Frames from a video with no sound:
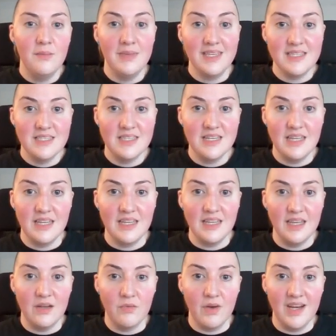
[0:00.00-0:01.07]
me
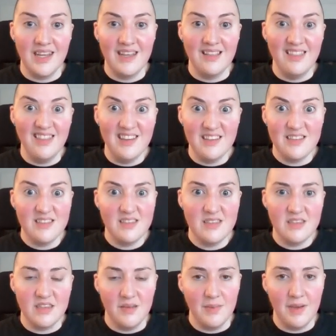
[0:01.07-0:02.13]
sitting and writing lists